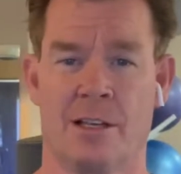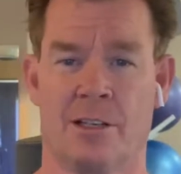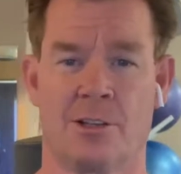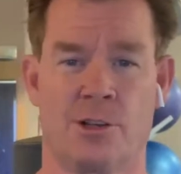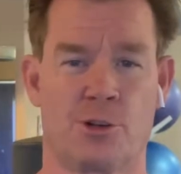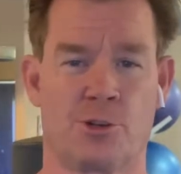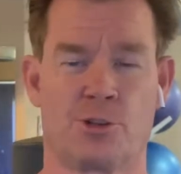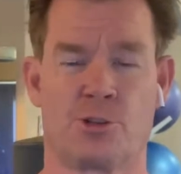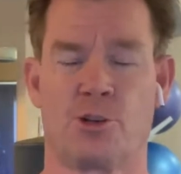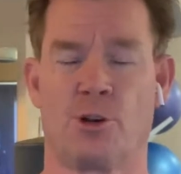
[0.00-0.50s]

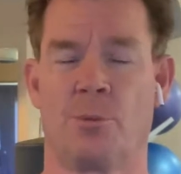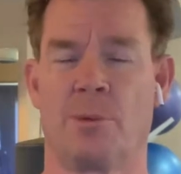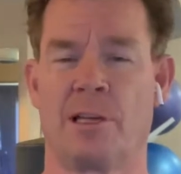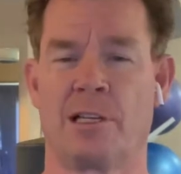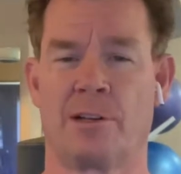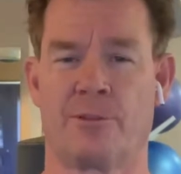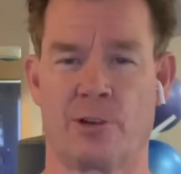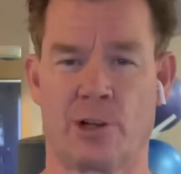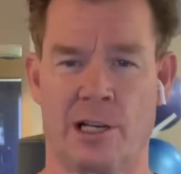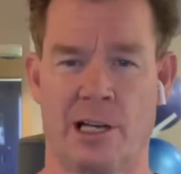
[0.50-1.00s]
There's so many
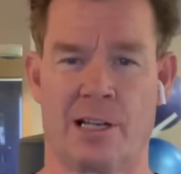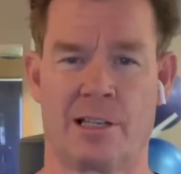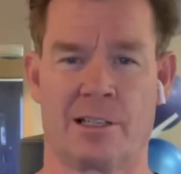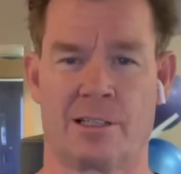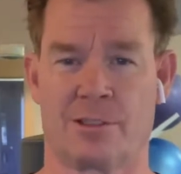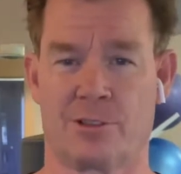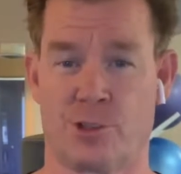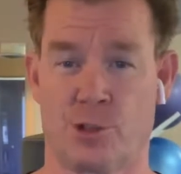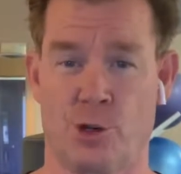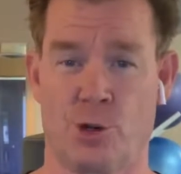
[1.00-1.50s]
different kind
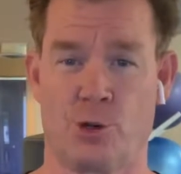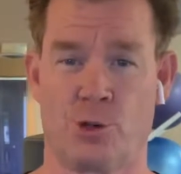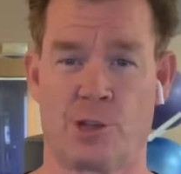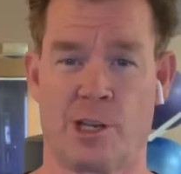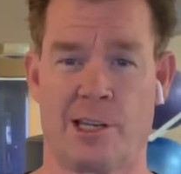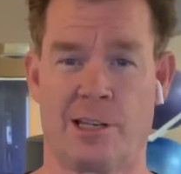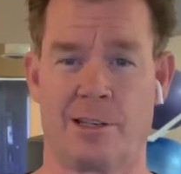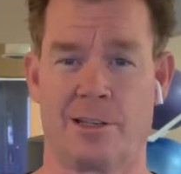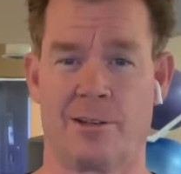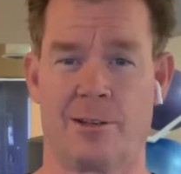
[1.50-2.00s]
of shoes
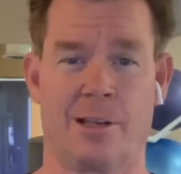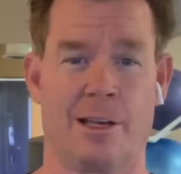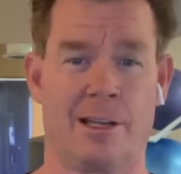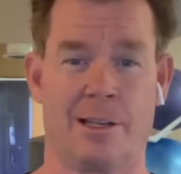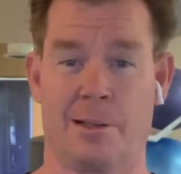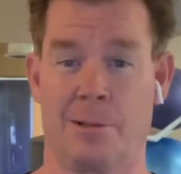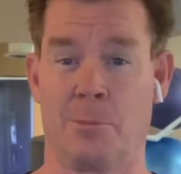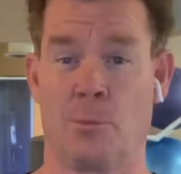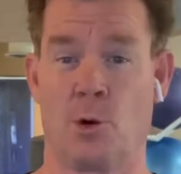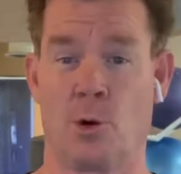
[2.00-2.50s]

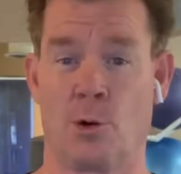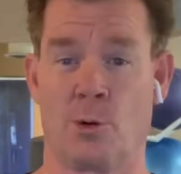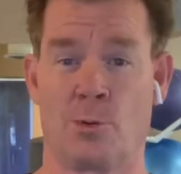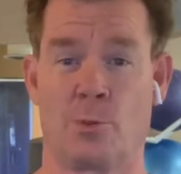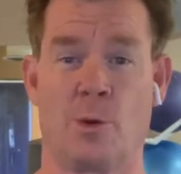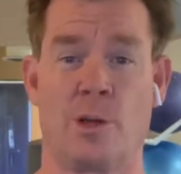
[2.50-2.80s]
anymore.